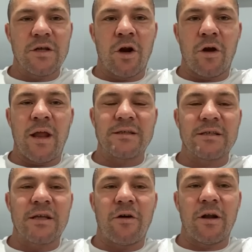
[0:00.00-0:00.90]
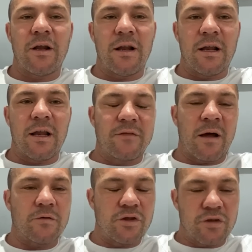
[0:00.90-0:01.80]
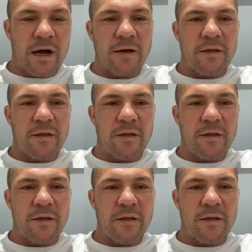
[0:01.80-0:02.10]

you're not necessarily left out to dry.